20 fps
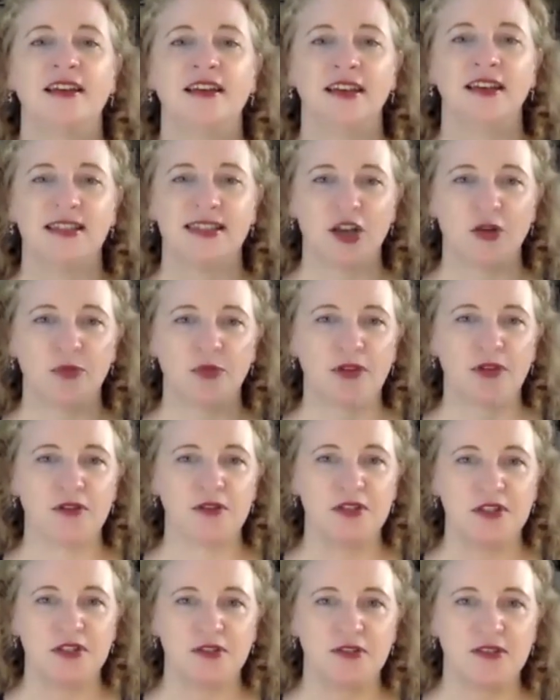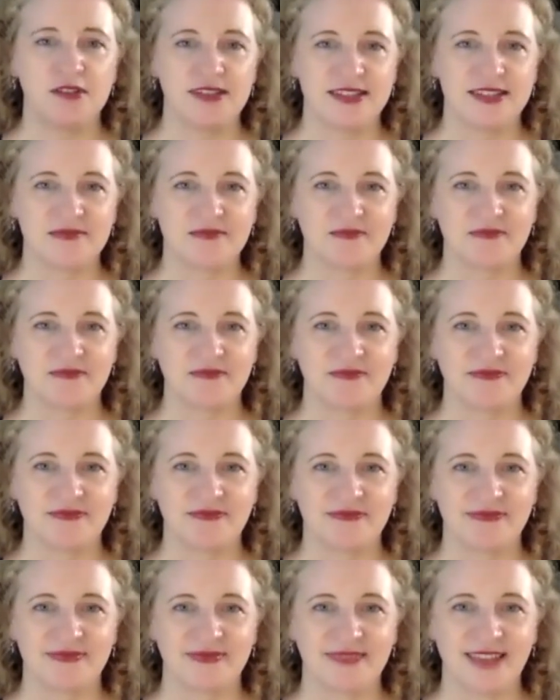is helping your students.
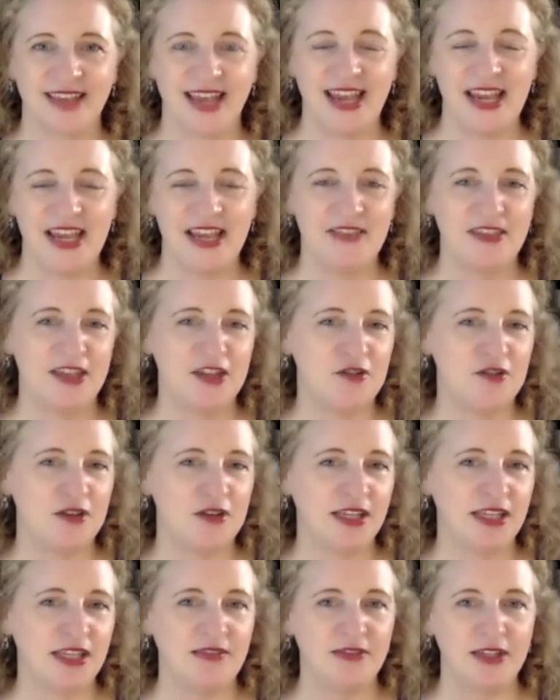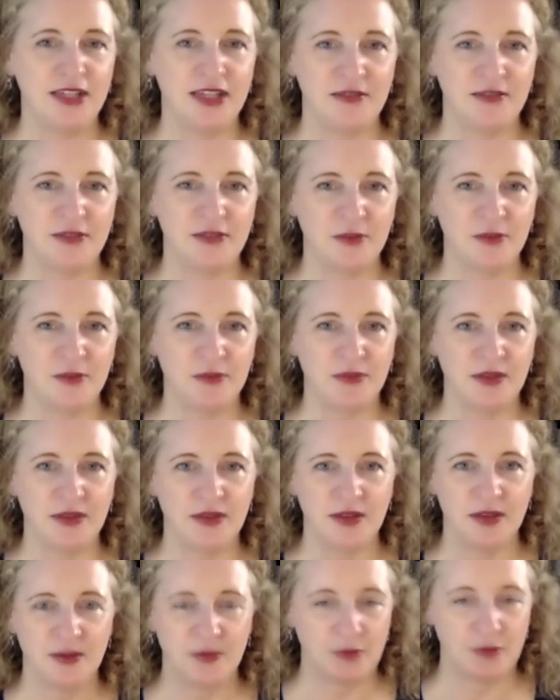Okay, and then you can even give them,
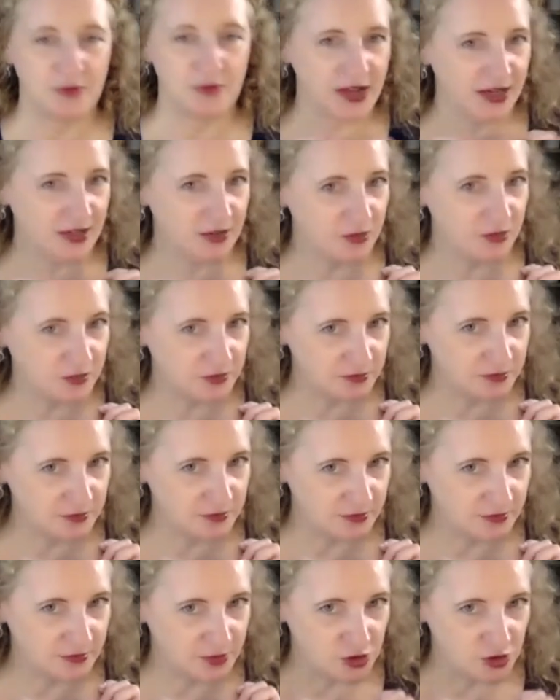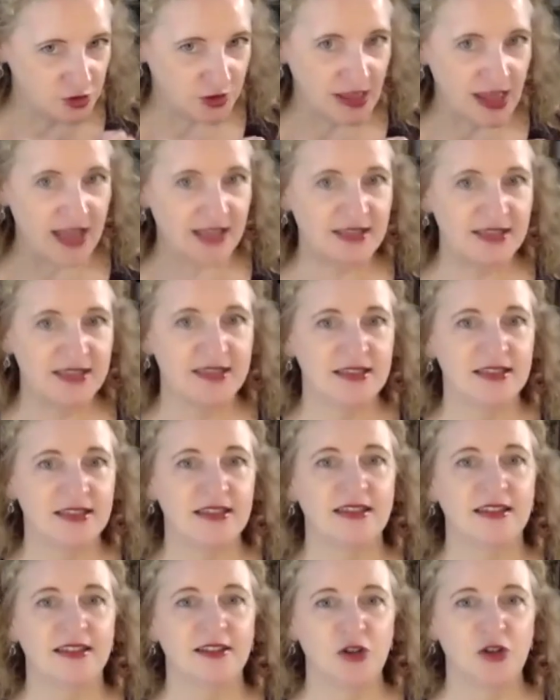provided your class,
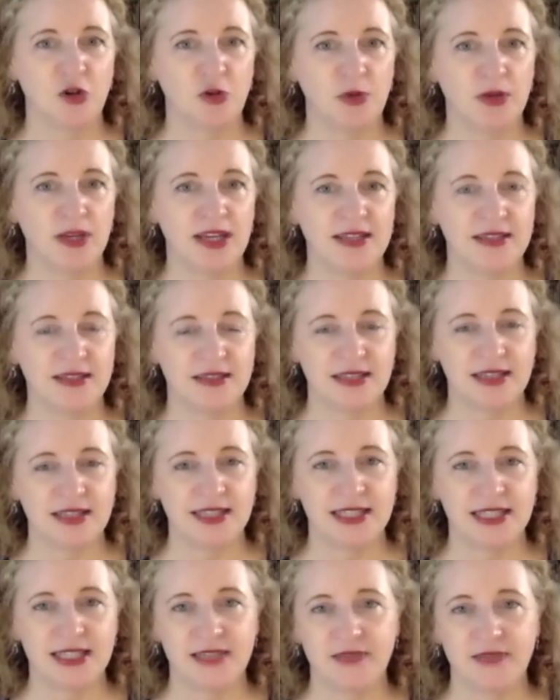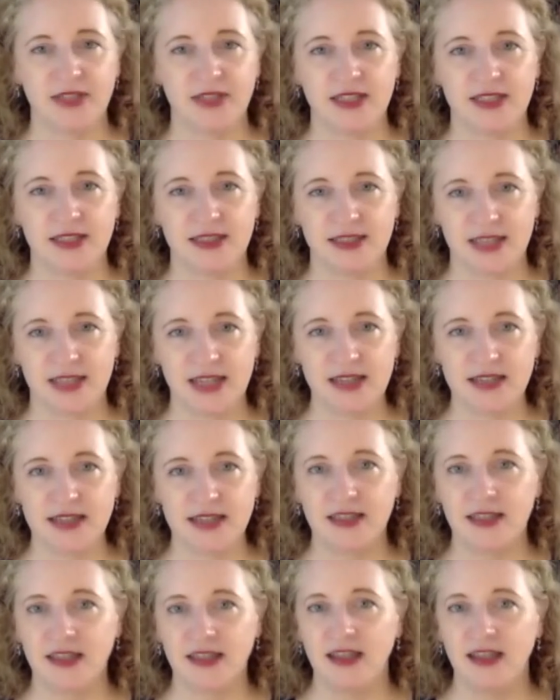nobody has a sensitivity to scents,
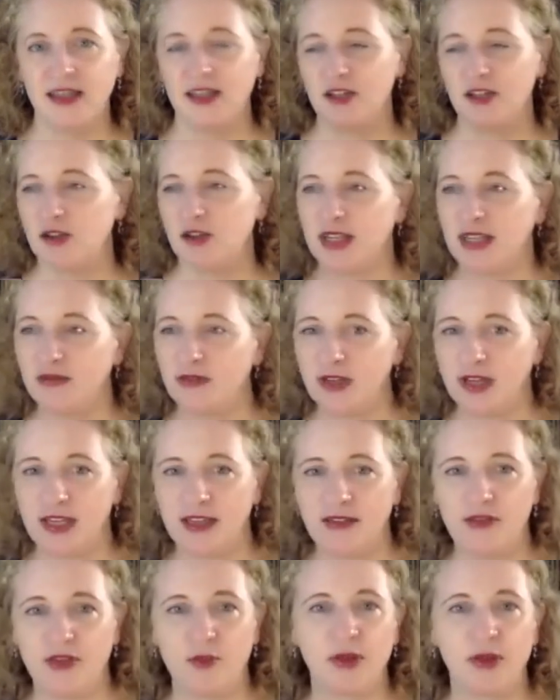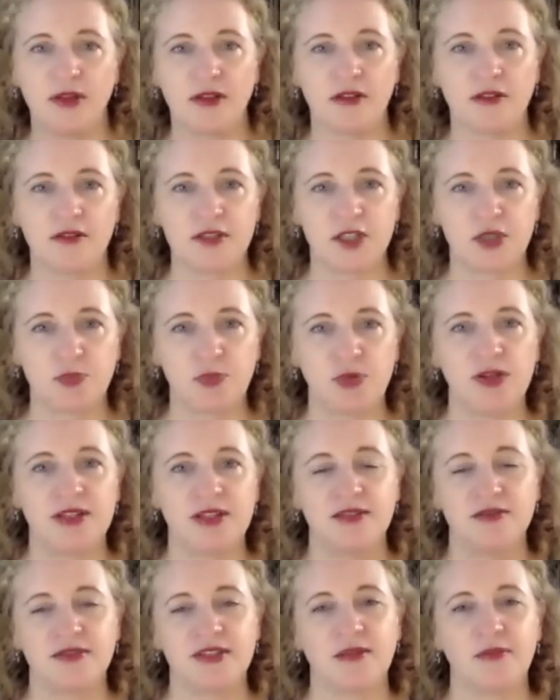you can even give them a little spritz
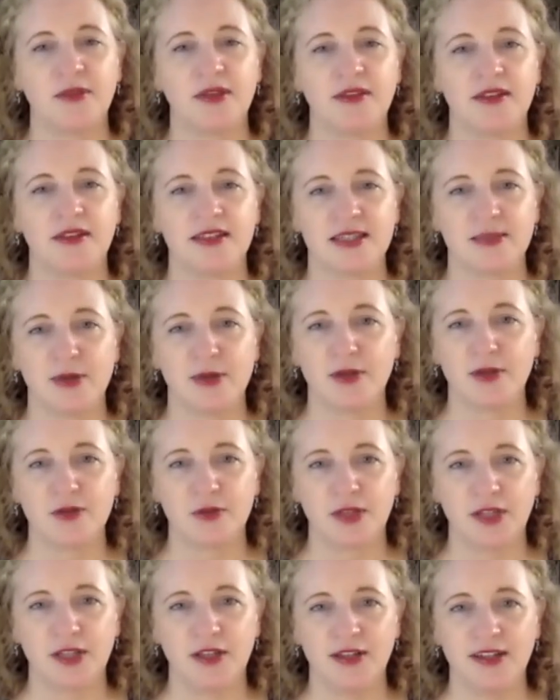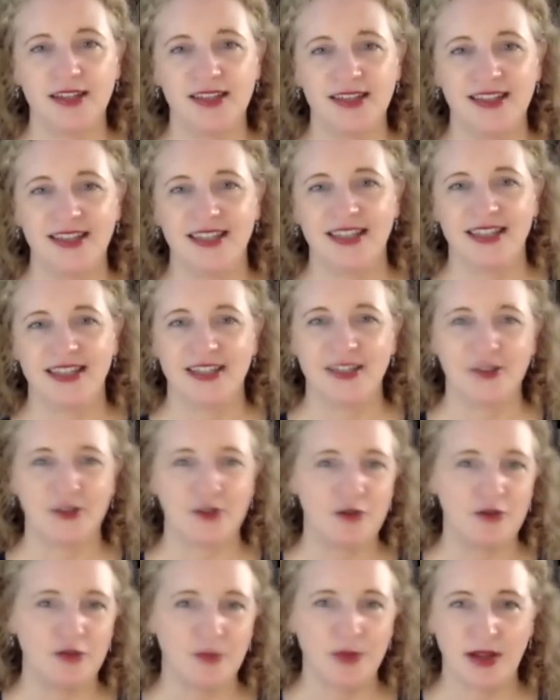of something that smells really good. You'll know
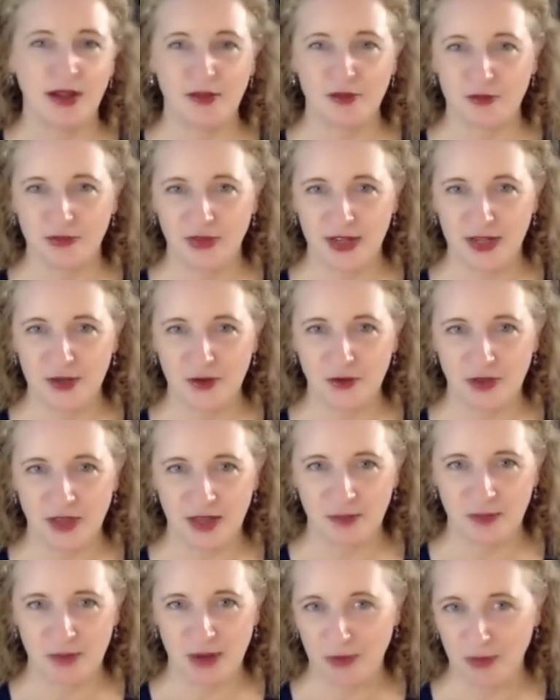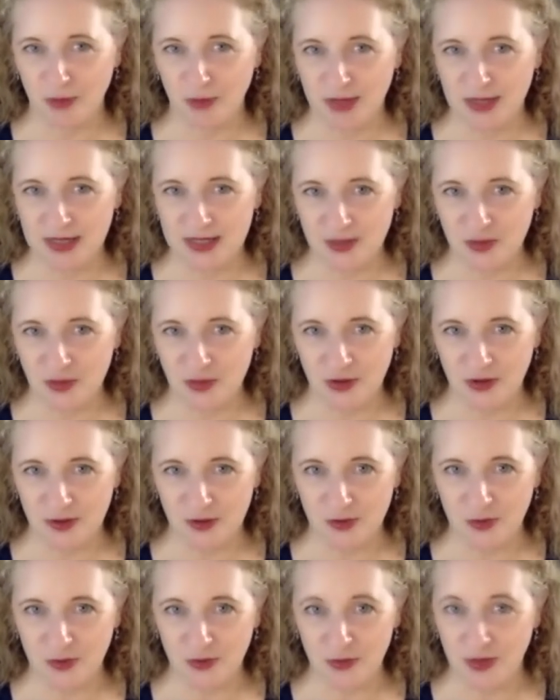from another video that peppermint oil
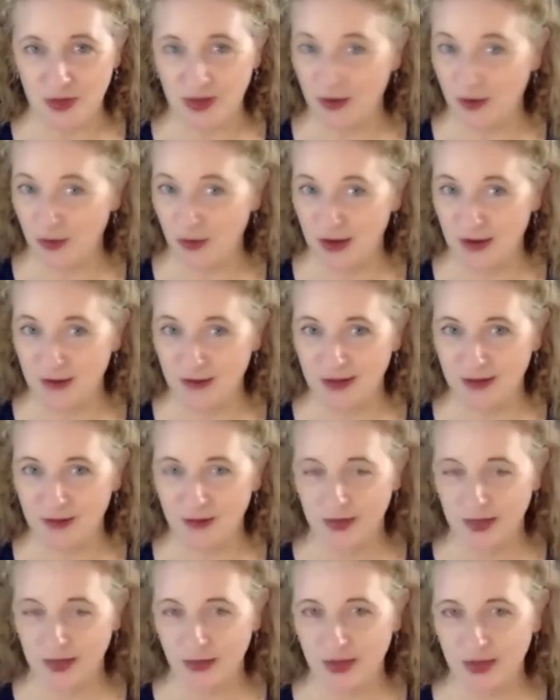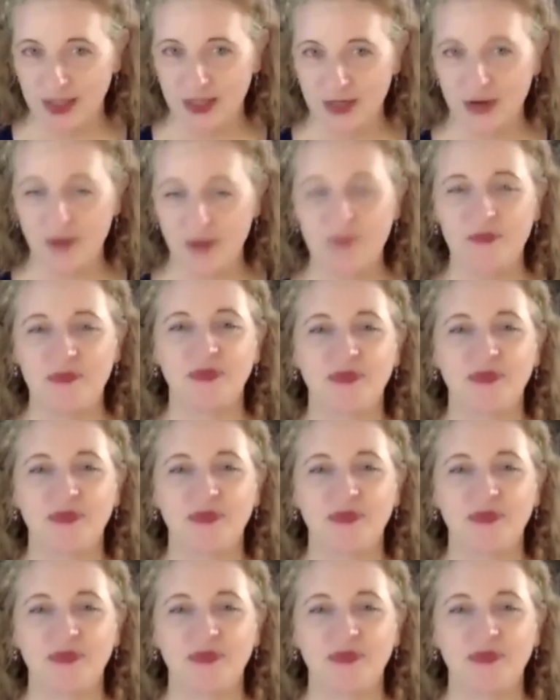would be a great one. It really wakes you up.